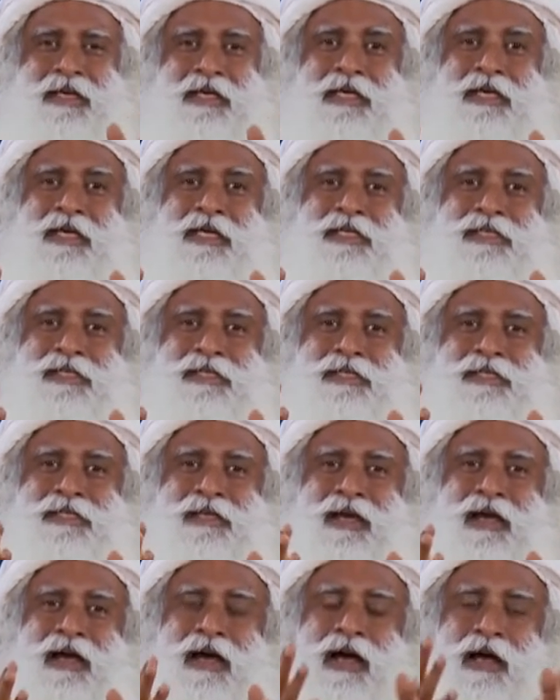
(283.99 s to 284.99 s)
is
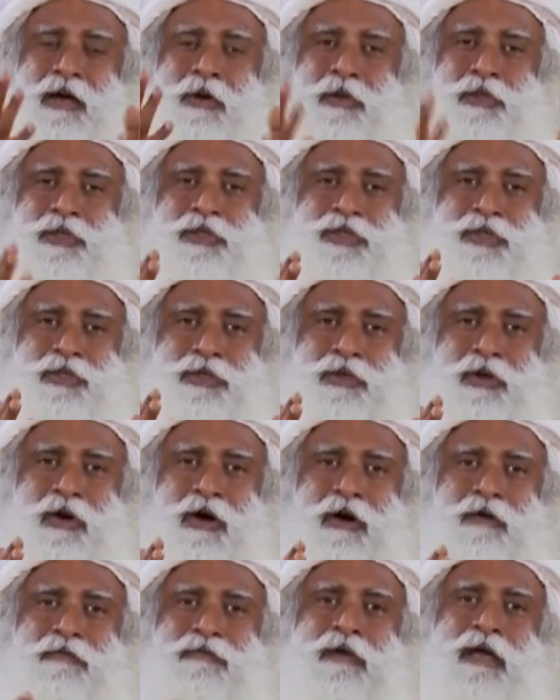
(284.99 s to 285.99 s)
a question
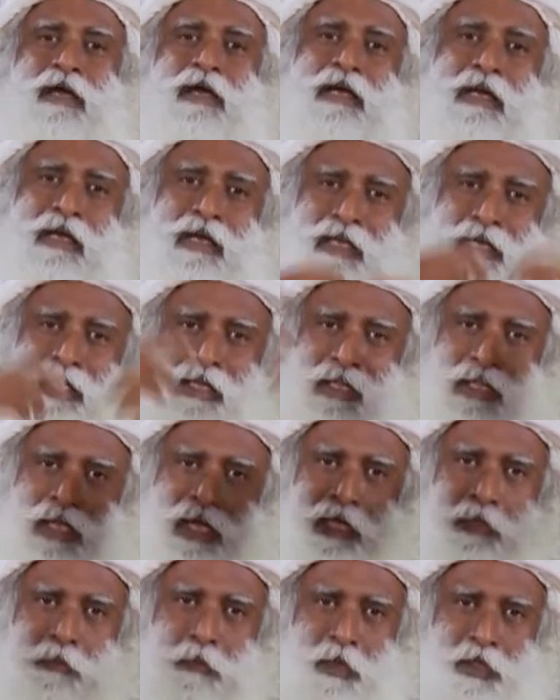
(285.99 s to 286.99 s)
of cleaning the
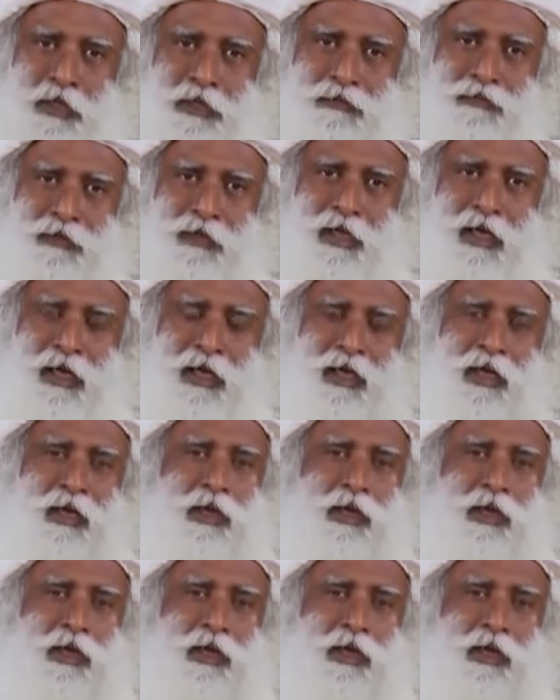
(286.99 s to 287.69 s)
atmosphere.